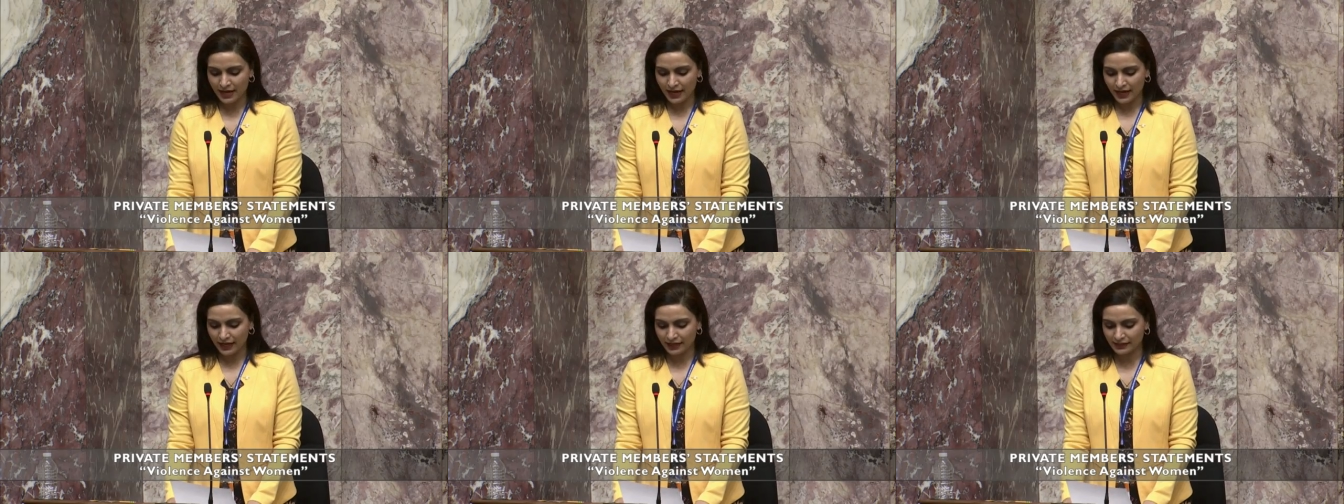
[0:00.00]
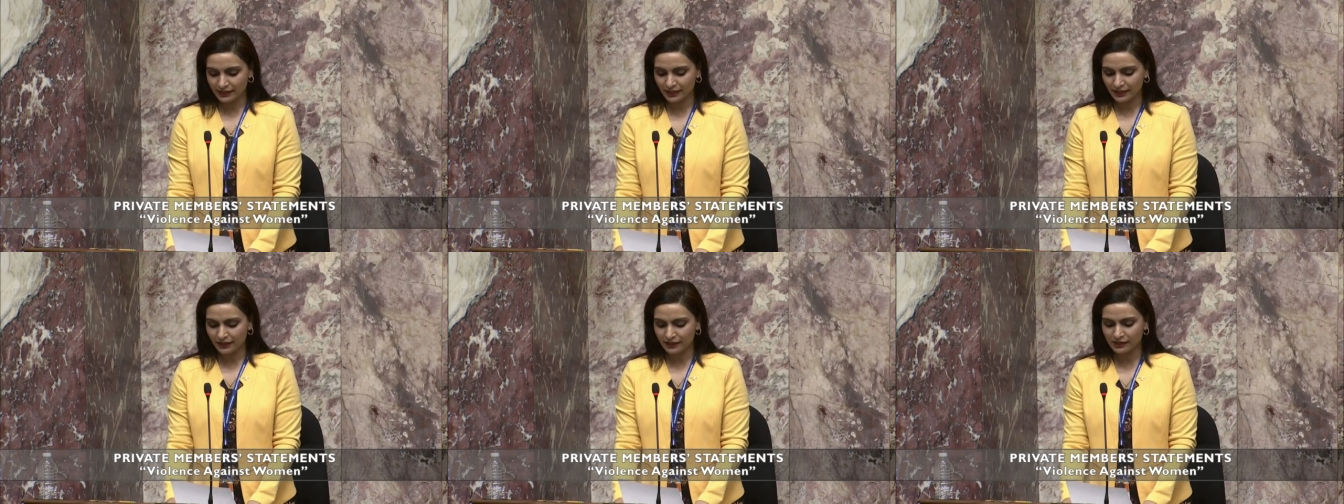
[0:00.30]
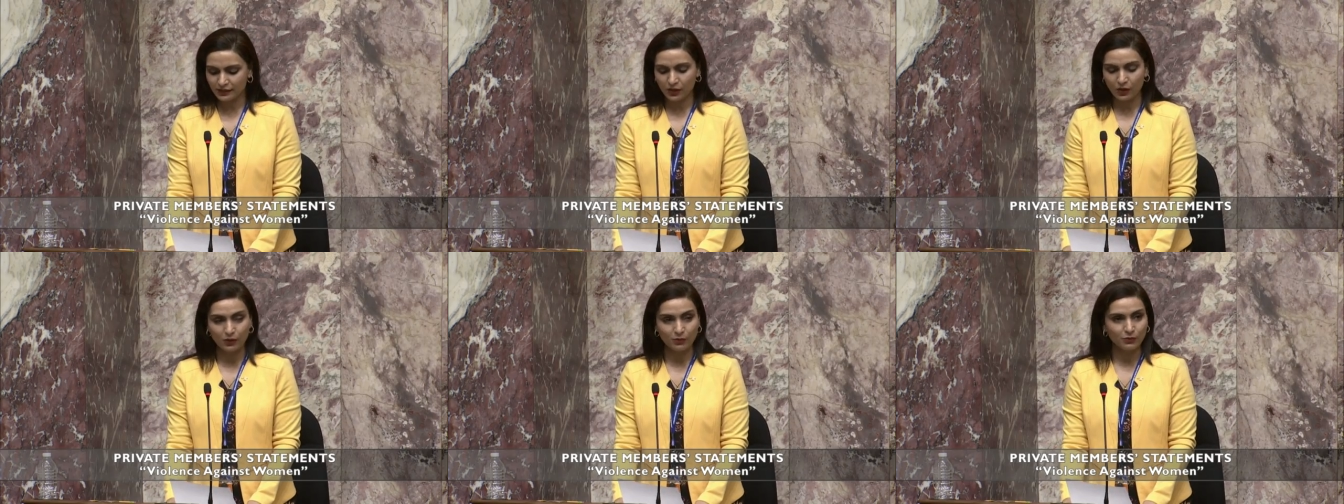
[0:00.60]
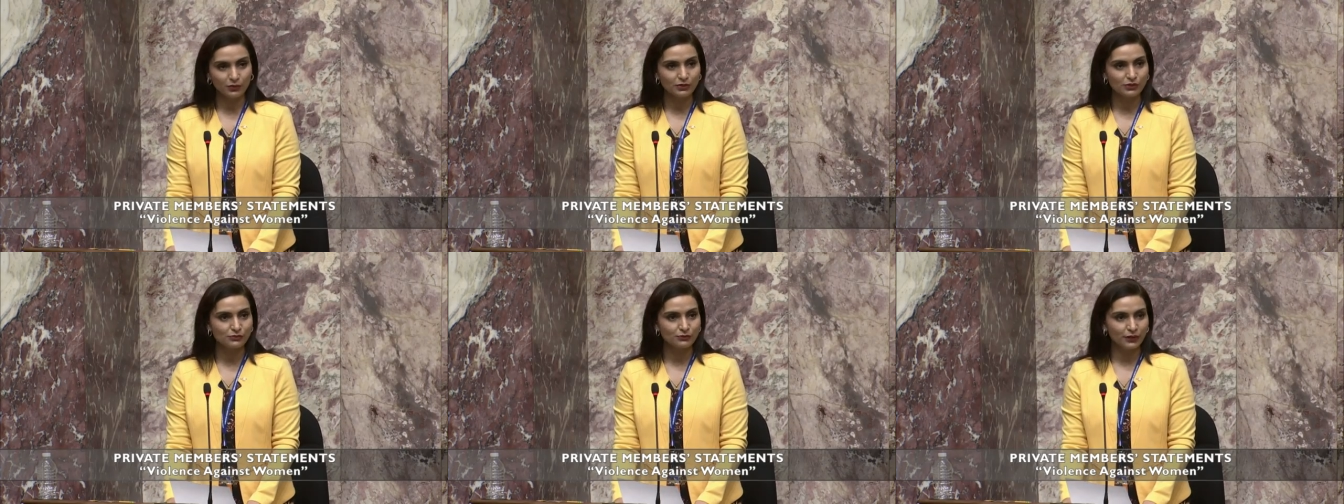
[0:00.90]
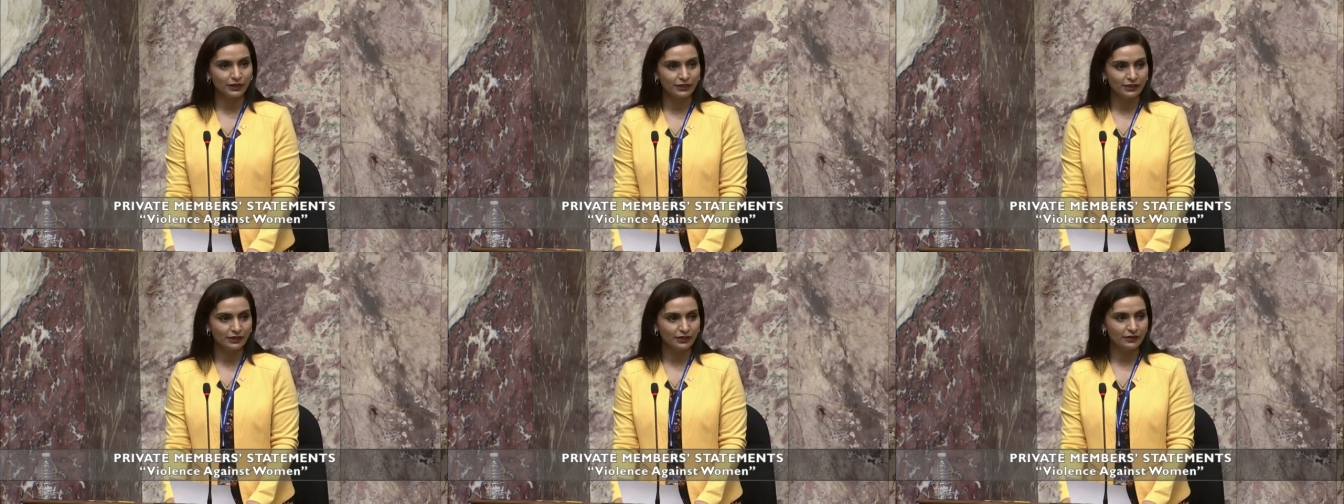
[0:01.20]
as it is almost
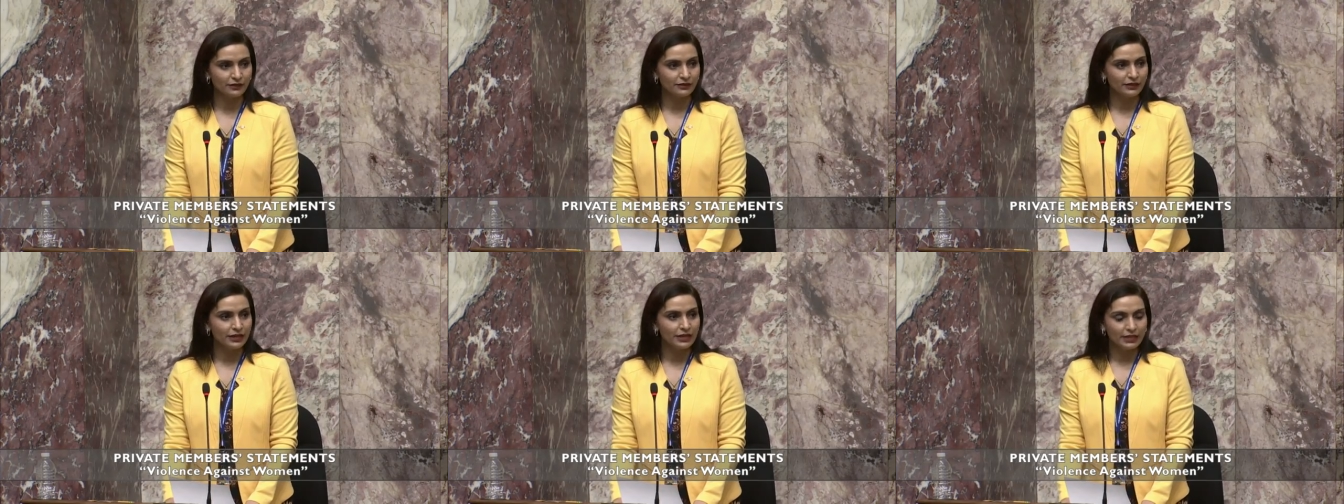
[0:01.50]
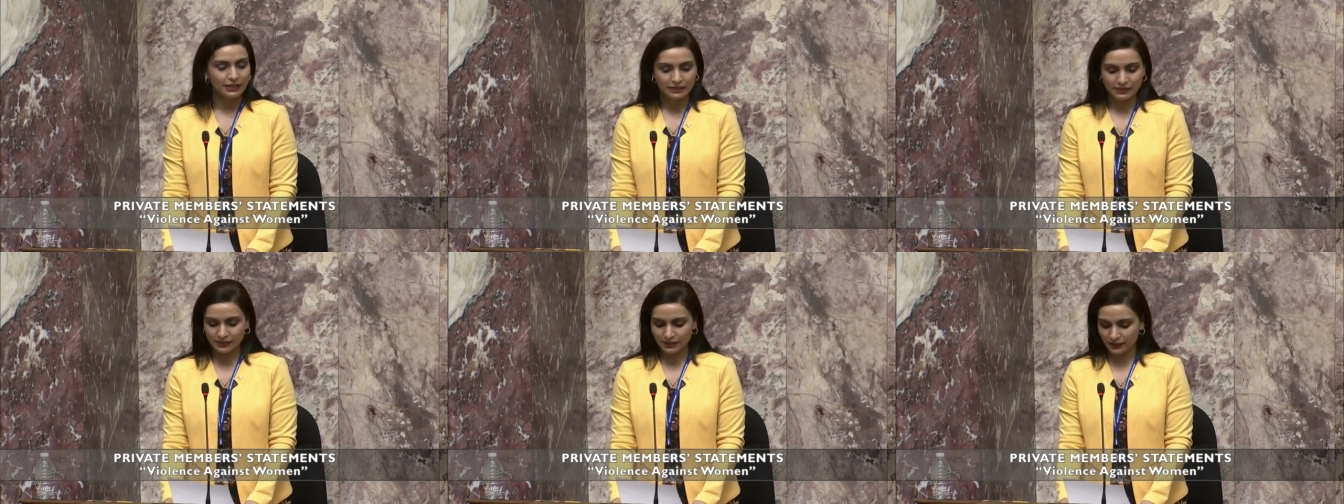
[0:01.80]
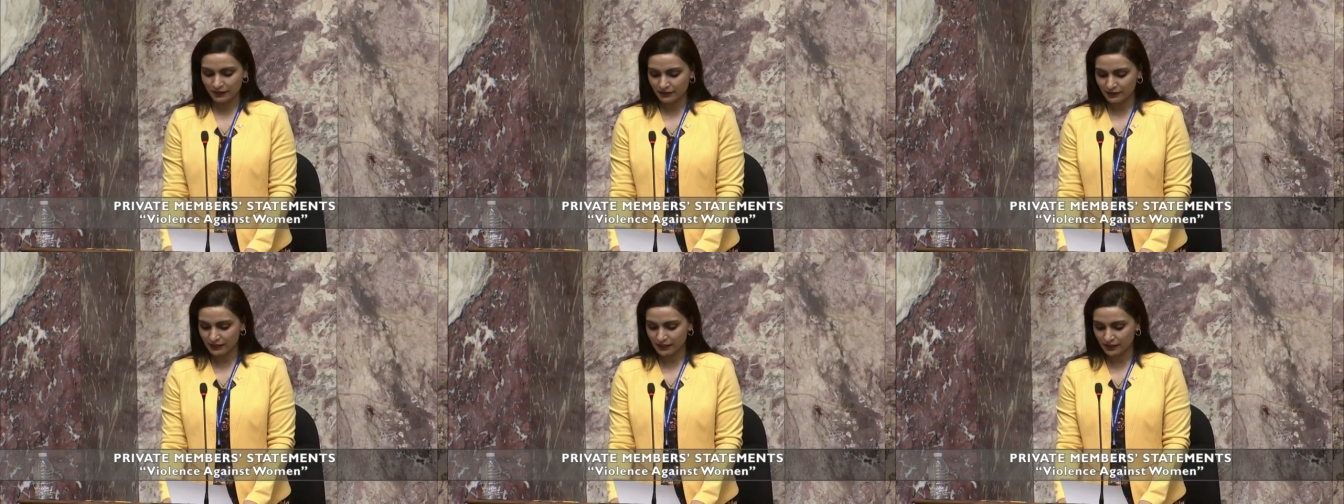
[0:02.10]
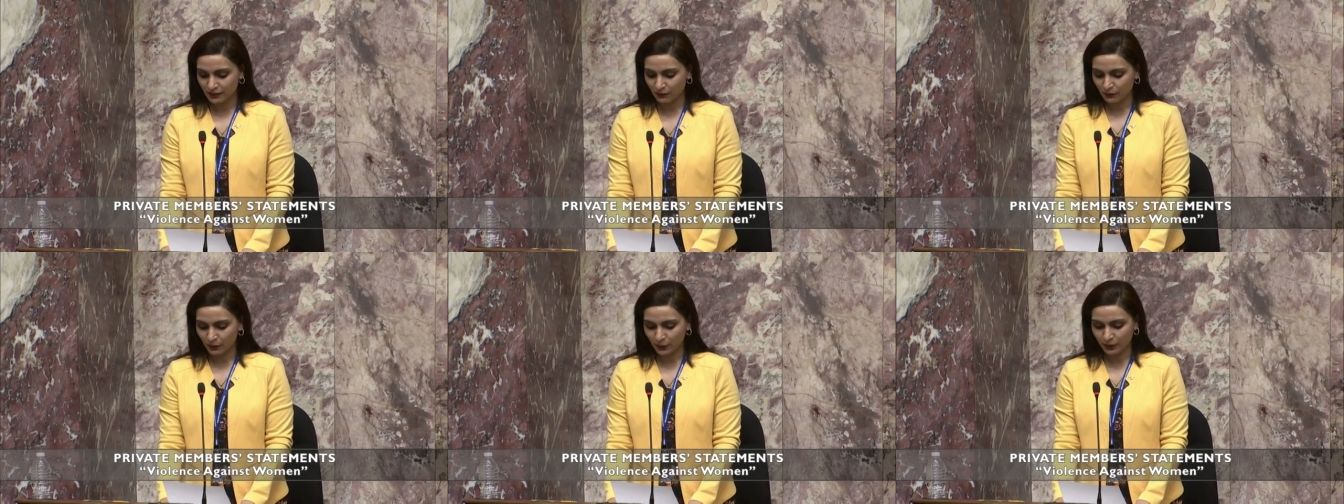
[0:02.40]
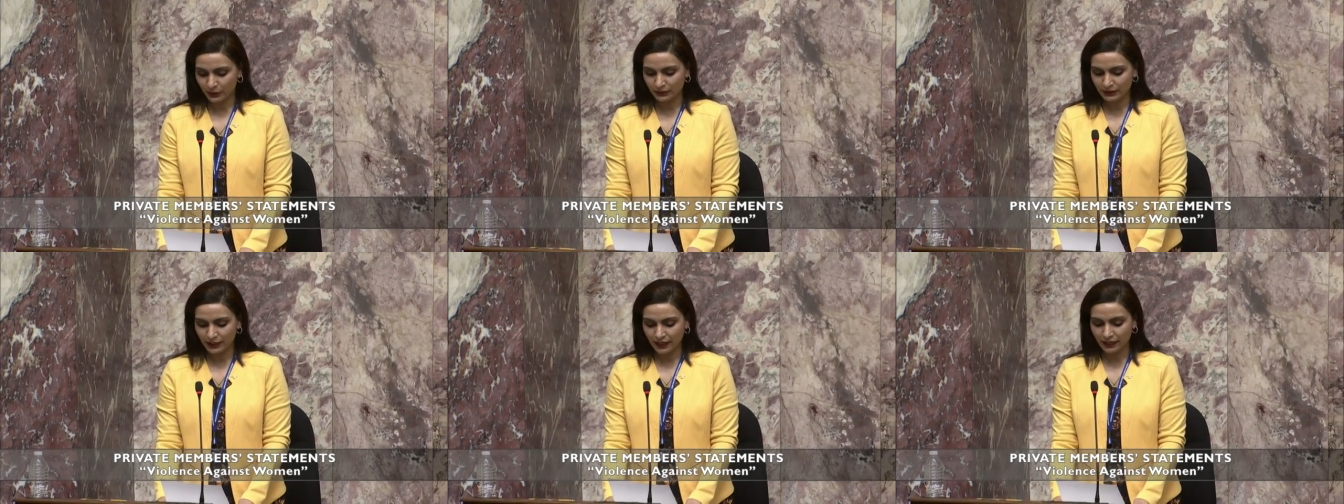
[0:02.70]
one year since the
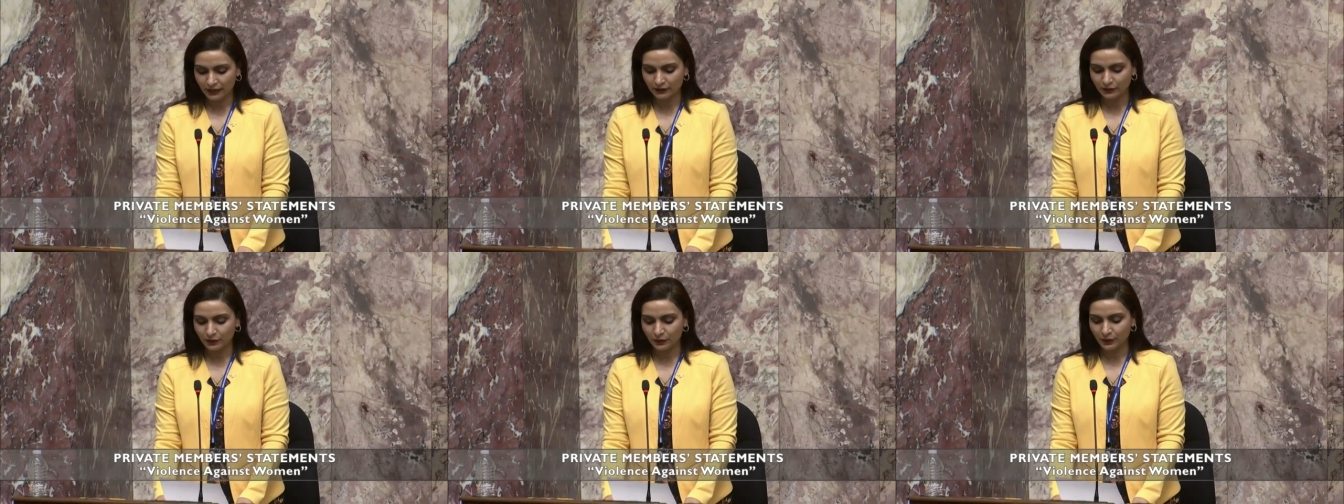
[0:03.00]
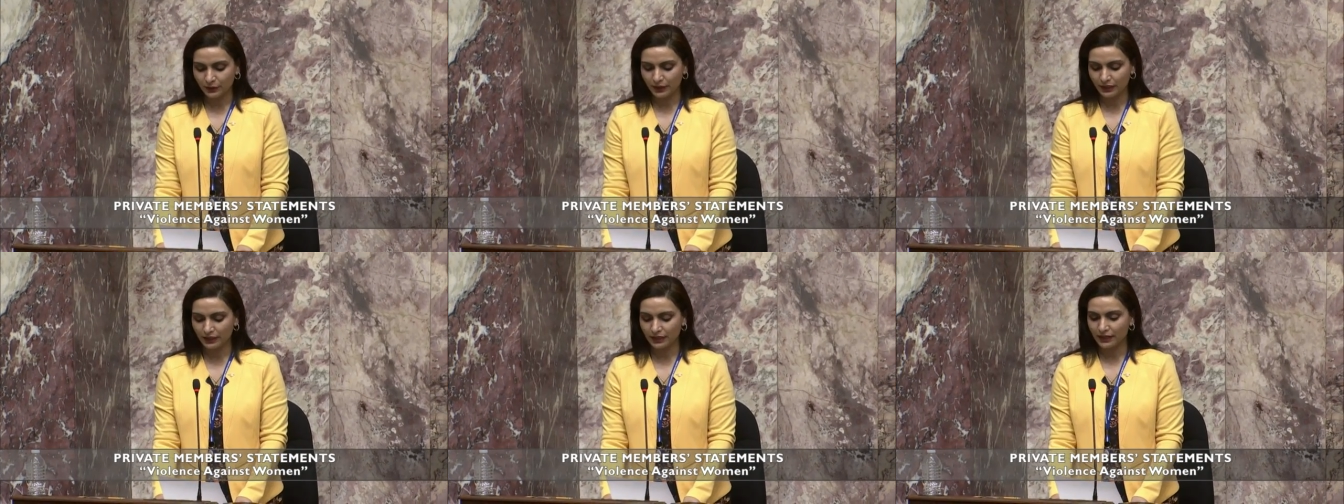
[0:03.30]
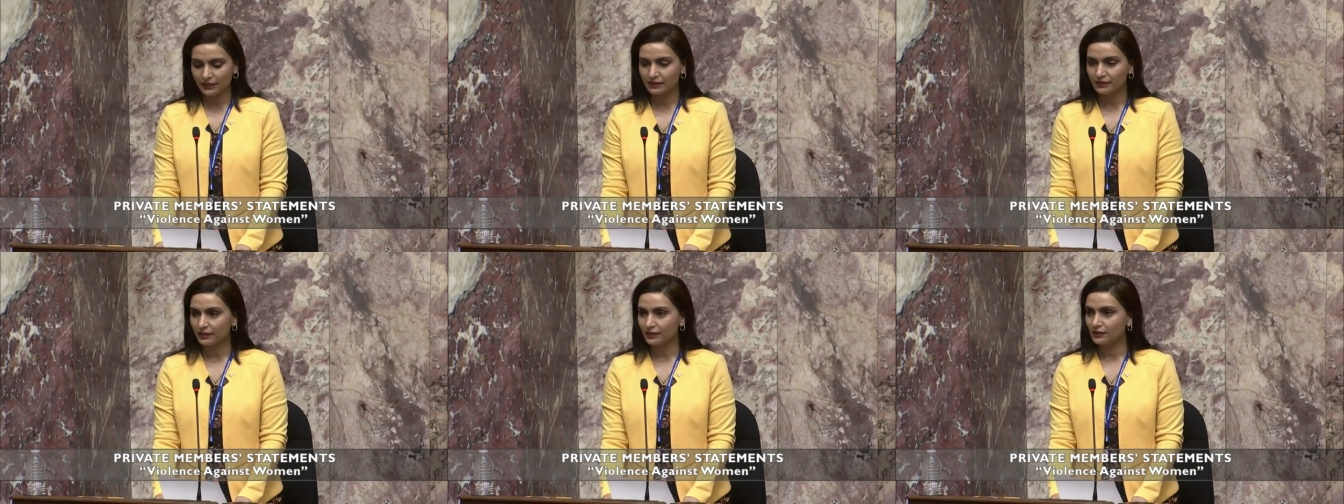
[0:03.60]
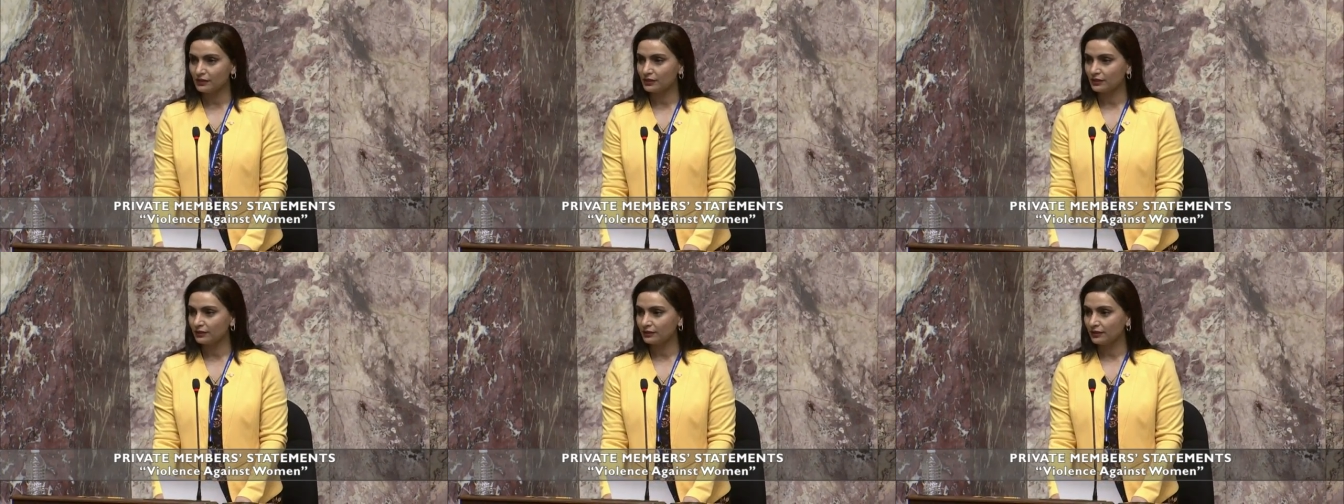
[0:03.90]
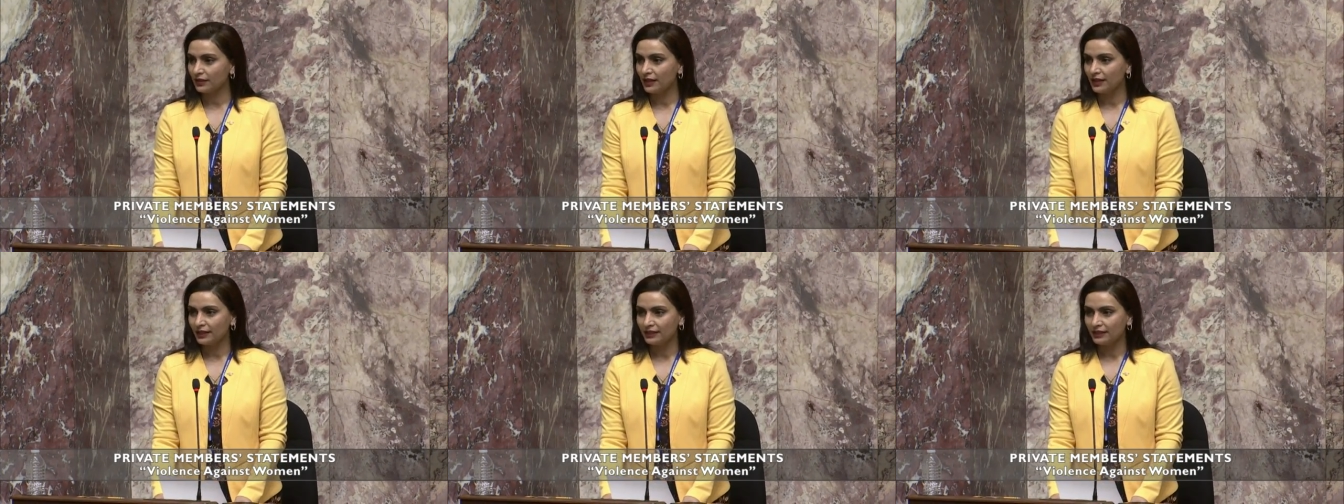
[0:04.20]
World Health Organization